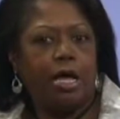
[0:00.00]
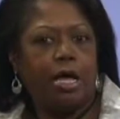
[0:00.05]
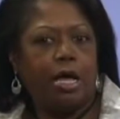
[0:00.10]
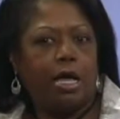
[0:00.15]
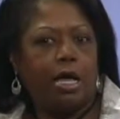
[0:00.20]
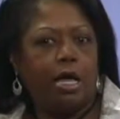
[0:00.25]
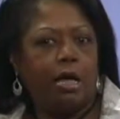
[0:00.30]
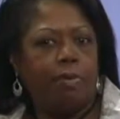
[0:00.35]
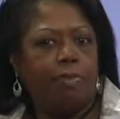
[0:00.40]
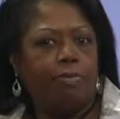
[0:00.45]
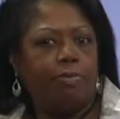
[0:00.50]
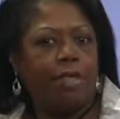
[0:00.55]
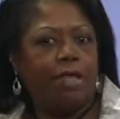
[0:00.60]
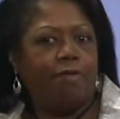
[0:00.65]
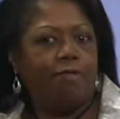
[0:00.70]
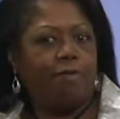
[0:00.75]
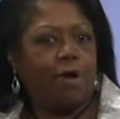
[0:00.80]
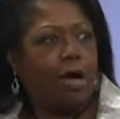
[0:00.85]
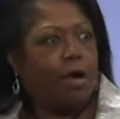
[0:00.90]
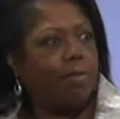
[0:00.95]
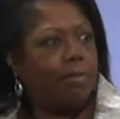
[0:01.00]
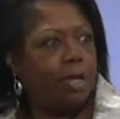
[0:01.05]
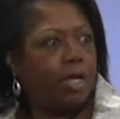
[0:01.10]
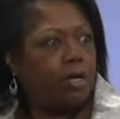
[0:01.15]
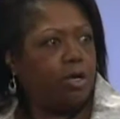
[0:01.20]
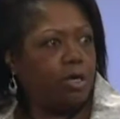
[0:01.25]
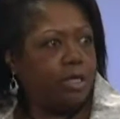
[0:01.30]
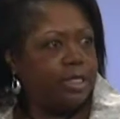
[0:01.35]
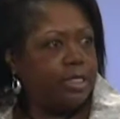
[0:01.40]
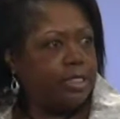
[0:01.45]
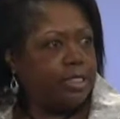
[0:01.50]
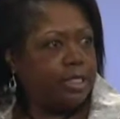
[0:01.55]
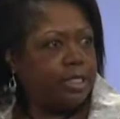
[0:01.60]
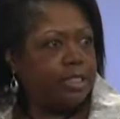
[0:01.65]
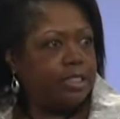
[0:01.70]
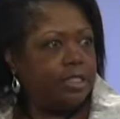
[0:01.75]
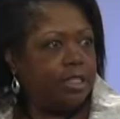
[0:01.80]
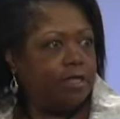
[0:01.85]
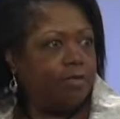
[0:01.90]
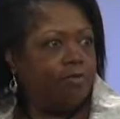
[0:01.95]
environmentally
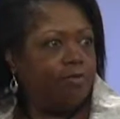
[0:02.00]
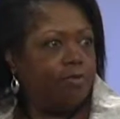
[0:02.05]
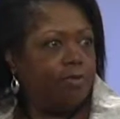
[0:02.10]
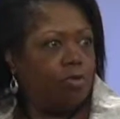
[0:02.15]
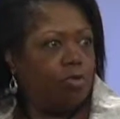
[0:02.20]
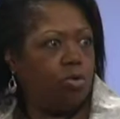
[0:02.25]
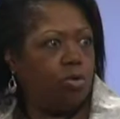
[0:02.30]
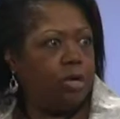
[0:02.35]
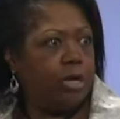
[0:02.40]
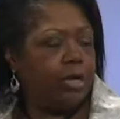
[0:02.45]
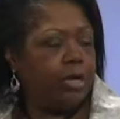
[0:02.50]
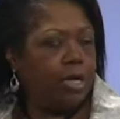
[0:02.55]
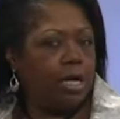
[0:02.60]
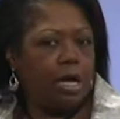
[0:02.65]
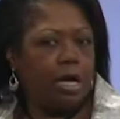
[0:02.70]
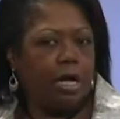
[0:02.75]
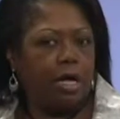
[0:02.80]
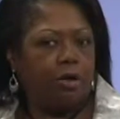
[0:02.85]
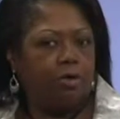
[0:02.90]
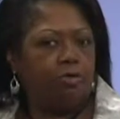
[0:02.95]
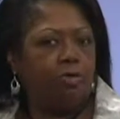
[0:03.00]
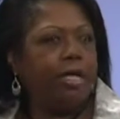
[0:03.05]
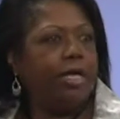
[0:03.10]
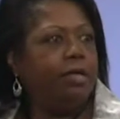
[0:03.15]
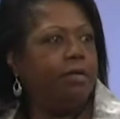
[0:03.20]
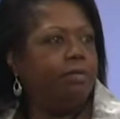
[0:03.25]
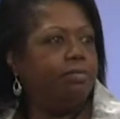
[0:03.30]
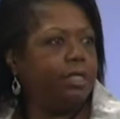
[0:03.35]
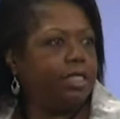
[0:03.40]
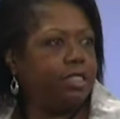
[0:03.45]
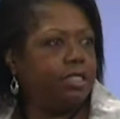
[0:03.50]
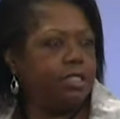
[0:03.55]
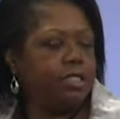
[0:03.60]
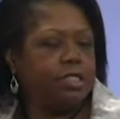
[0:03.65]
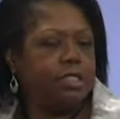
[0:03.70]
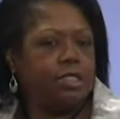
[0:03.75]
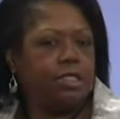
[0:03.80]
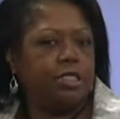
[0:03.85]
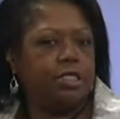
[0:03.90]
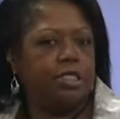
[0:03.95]
sensitive or green
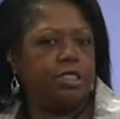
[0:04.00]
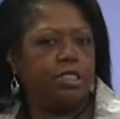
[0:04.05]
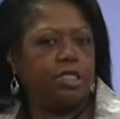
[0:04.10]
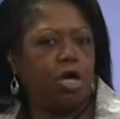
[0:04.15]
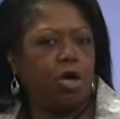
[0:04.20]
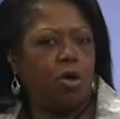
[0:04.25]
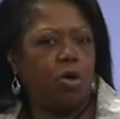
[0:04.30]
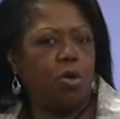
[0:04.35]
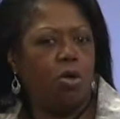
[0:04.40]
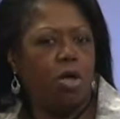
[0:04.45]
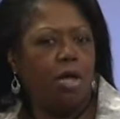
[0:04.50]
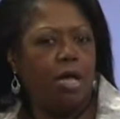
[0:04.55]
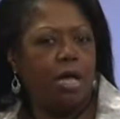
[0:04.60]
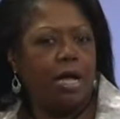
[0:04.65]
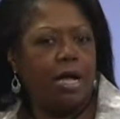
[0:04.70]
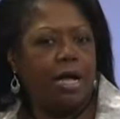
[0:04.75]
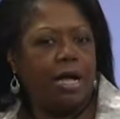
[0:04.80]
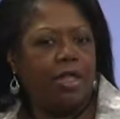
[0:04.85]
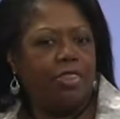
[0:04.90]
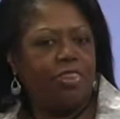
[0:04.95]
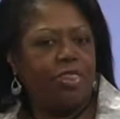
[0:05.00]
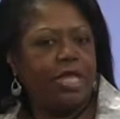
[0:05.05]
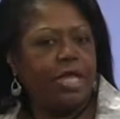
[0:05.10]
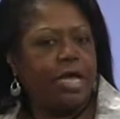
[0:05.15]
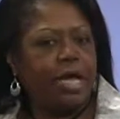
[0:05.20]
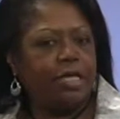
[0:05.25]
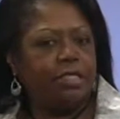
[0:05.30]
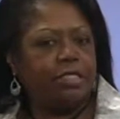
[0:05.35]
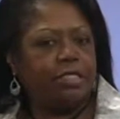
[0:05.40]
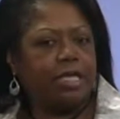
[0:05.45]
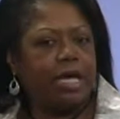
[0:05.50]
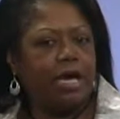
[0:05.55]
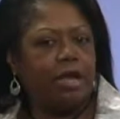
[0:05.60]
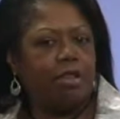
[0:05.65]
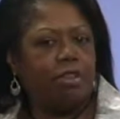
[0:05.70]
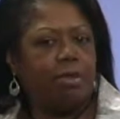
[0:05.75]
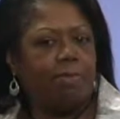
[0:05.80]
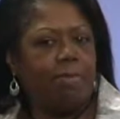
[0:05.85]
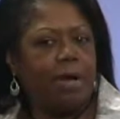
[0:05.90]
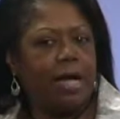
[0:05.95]
businesses. So I think outside
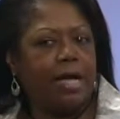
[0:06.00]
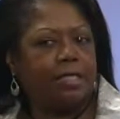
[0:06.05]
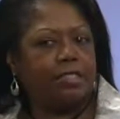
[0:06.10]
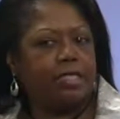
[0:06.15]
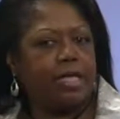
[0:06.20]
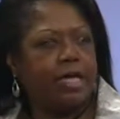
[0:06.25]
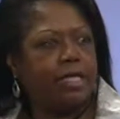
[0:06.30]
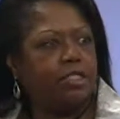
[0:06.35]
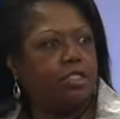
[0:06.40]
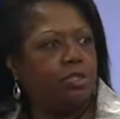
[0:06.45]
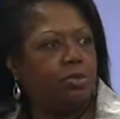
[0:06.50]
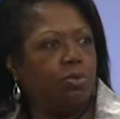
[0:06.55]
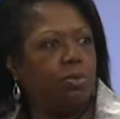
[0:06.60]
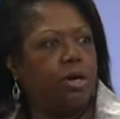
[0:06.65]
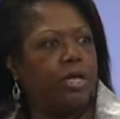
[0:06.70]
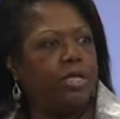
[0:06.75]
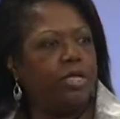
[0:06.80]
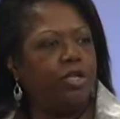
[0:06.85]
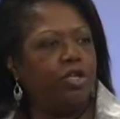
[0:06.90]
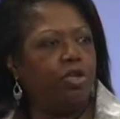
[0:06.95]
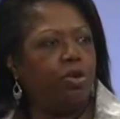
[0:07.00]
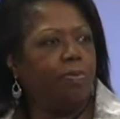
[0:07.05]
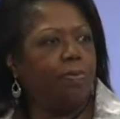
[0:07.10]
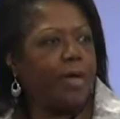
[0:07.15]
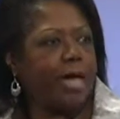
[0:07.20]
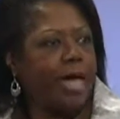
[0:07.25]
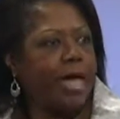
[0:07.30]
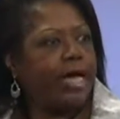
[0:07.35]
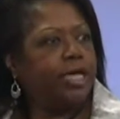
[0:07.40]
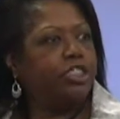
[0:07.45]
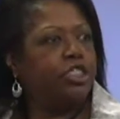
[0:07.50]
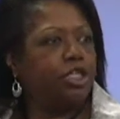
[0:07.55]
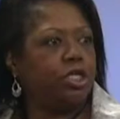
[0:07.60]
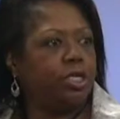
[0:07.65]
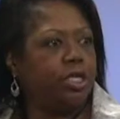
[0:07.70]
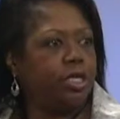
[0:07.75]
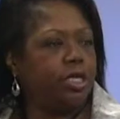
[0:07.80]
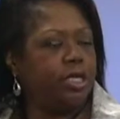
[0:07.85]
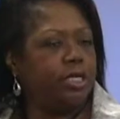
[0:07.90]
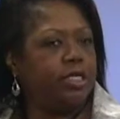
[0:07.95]
of the box as to what your
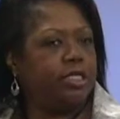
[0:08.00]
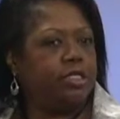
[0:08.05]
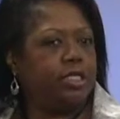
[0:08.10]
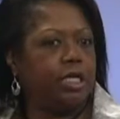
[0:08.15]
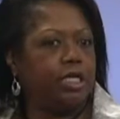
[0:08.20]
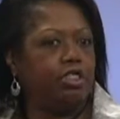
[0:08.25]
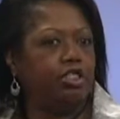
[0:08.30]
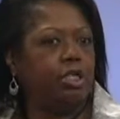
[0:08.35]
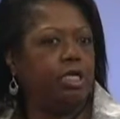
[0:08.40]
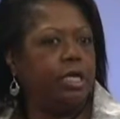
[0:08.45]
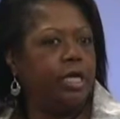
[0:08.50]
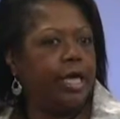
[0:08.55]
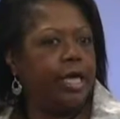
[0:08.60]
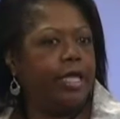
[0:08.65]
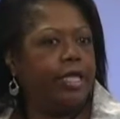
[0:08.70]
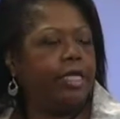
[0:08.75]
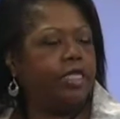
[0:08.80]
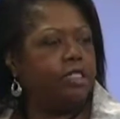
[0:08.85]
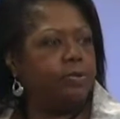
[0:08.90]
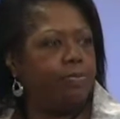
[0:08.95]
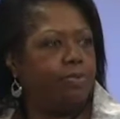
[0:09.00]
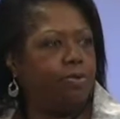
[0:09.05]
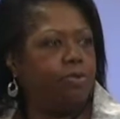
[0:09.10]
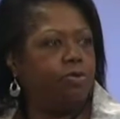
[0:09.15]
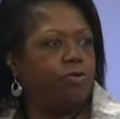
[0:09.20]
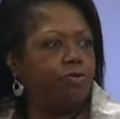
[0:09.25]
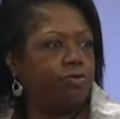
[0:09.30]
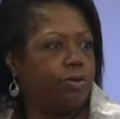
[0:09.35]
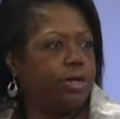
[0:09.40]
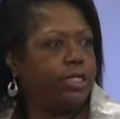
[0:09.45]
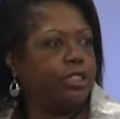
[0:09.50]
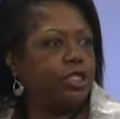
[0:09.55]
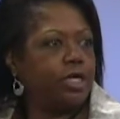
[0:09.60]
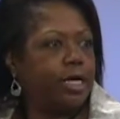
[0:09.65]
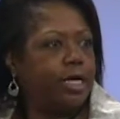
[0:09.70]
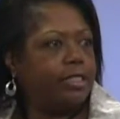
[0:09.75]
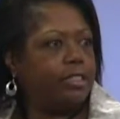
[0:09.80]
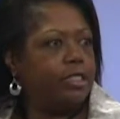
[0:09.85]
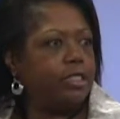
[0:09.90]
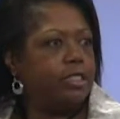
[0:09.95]
passion is, and explore
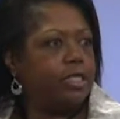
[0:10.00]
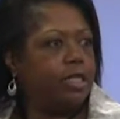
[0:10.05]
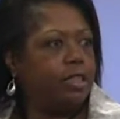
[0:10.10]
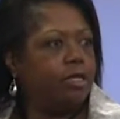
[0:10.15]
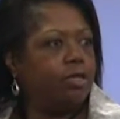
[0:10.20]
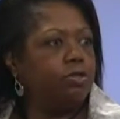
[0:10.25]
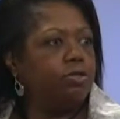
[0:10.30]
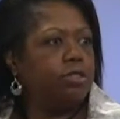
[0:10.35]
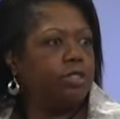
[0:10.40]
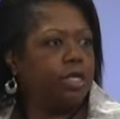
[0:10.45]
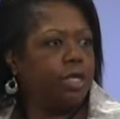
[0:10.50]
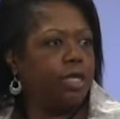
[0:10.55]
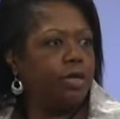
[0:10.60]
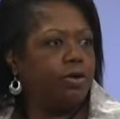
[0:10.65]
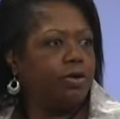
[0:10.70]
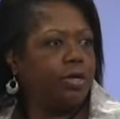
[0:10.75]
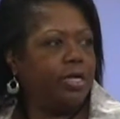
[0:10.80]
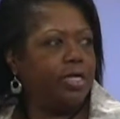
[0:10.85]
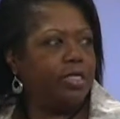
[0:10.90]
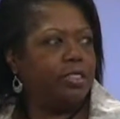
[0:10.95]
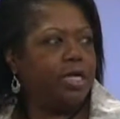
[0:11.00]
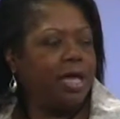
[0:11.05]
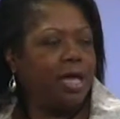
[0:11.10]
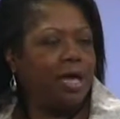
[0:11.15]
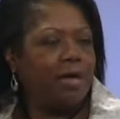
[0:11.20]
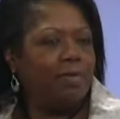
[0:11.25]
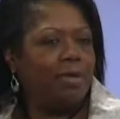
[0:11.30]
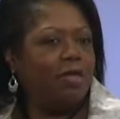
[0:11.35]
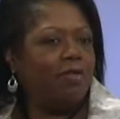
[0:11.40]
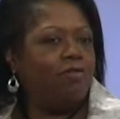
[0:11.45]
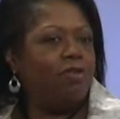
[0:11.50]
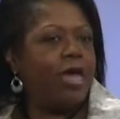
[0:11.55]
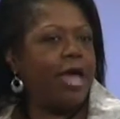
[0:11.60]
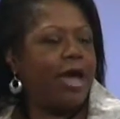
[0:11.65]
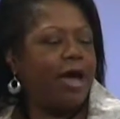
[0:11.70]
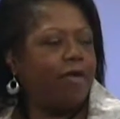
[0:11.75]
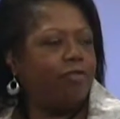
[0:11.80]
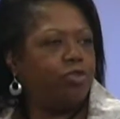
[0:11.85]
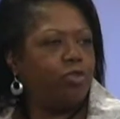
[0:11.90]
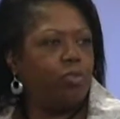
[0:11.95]
franchises in those areas. I mean, if you
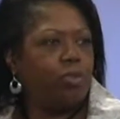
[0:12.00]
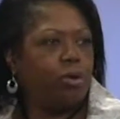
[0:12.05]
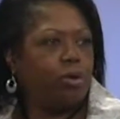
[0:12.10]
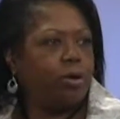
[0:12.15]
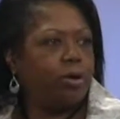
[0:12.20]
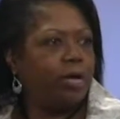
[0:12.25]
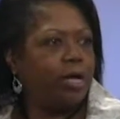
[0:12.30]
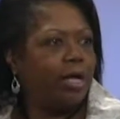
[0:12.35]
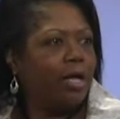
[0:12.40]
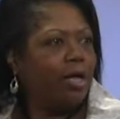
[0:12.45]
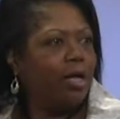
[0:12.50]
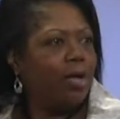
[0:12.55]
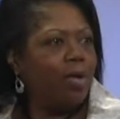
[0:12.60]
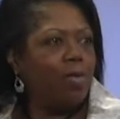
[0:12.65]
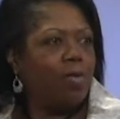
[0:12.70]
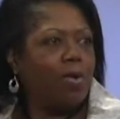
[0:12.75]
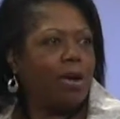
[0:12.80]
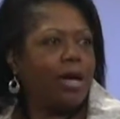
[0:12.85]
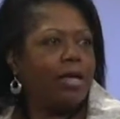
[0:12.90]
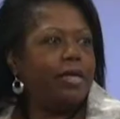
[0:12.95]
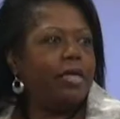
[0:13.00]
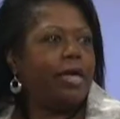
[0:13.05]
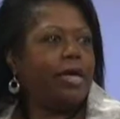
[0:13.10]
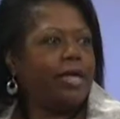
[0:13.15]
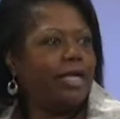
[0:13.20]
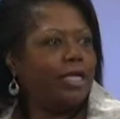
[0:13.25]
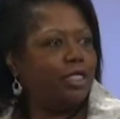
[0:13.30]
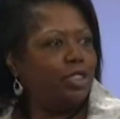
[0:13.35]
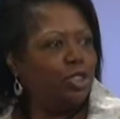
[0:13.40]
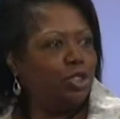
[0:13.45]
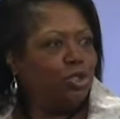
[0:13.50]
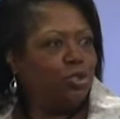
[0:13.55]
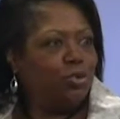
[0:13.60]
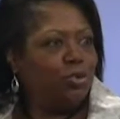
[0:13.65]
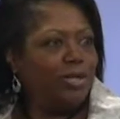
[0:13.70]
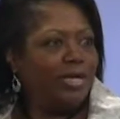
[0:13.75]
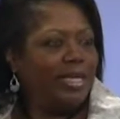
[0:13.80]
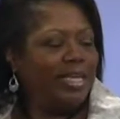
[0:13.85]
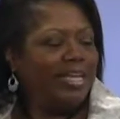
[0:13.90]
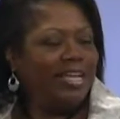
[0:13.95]
have to work, why not
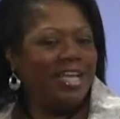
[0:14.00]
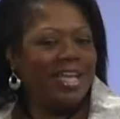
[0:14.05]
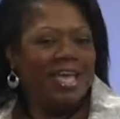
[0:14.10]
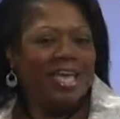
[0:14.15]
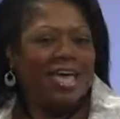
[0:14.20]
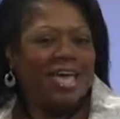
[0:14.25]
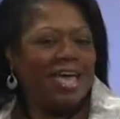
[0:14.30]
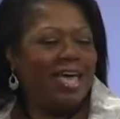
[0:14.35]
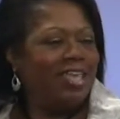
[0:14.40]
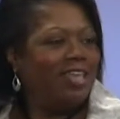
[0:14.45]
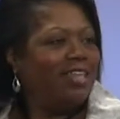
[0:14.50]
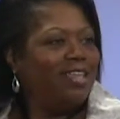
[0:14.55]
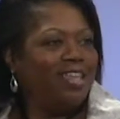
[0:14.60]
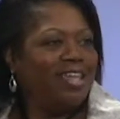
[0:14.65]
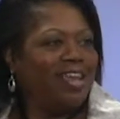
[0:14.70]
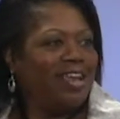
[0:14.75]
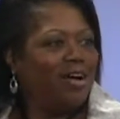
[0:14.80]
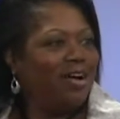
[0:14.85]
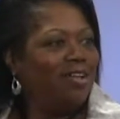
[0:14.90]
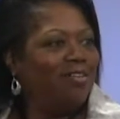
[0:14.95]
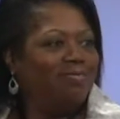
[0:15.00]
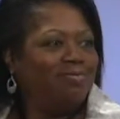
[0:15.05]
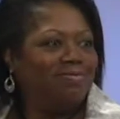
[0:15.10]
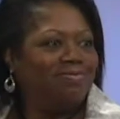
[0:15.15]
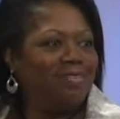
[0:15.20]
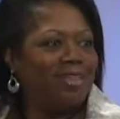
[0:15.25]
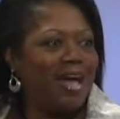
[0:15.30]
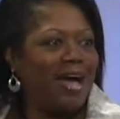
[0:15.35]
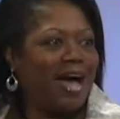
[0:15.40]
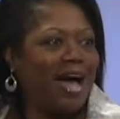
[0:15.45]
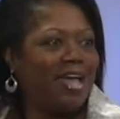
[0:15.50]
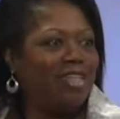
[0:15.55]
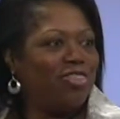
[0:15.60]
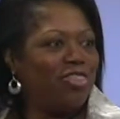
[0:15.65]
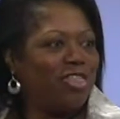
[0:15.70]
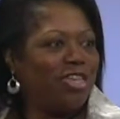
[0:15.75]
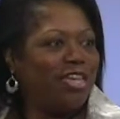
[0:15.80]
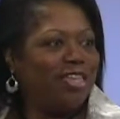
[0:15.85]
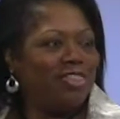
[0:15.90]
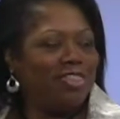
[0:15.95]
enjoy it? And you know, I
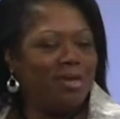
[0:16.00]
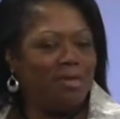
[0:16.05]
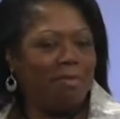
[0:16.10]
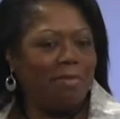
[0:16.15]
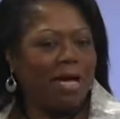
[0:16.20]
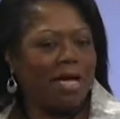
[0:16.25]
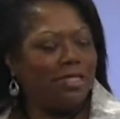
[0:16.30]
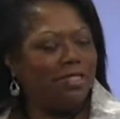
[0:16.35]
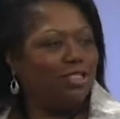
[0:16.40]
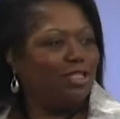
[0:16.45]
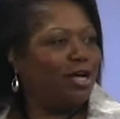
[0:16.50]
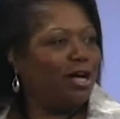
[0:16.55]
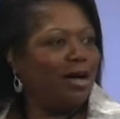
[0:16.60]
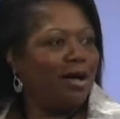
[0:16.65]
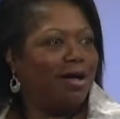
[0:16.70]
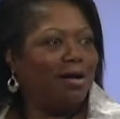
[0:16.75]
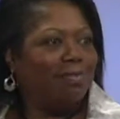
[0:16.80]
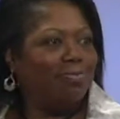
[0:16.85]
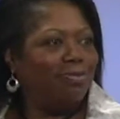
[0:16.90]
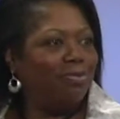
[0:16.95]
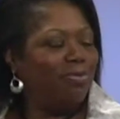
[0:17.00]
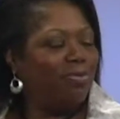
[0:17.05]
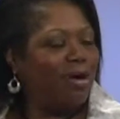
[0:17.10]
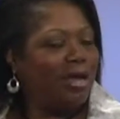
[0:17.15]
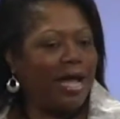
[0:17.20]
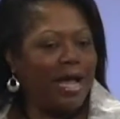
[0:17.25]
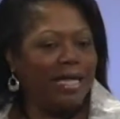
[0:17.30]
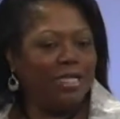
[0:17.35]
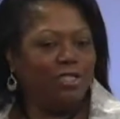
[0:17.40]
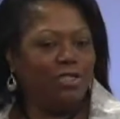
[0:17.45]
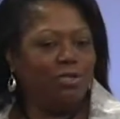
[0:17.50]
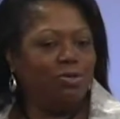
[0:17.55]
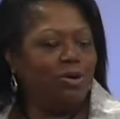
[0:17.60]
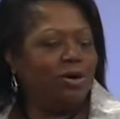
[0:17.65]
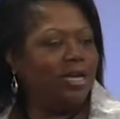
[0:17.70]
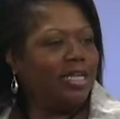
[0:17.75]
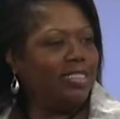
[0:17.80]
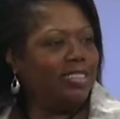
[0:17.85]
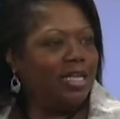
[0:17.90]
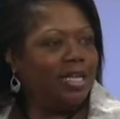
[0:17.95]
think that my job, what I do on a